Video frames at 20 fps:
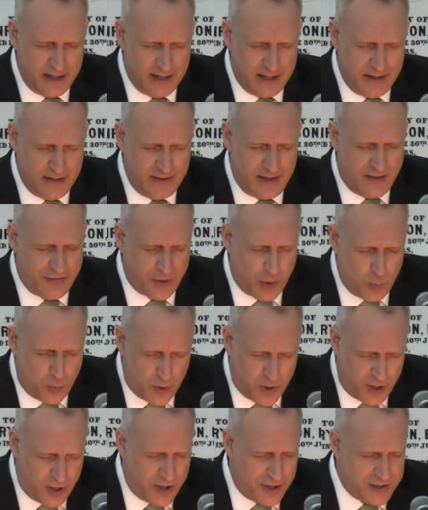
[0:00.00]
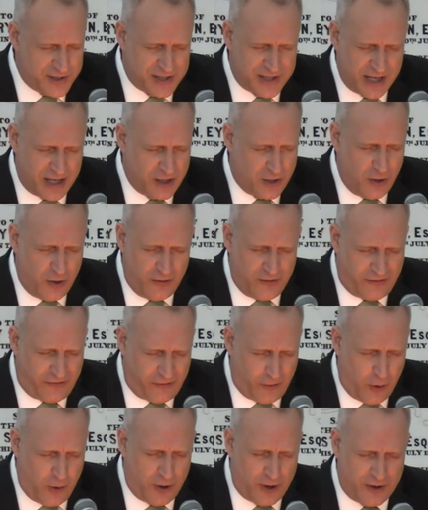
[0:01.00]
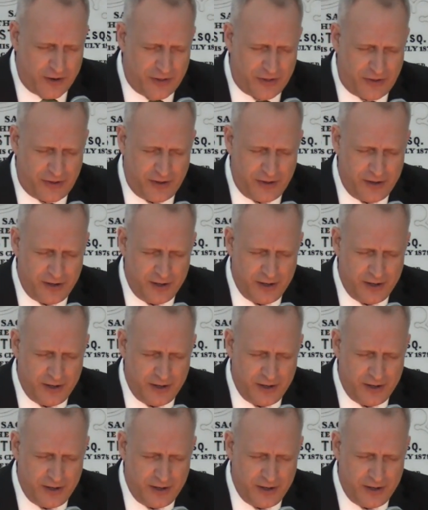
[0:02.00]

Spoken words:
that the words that go forth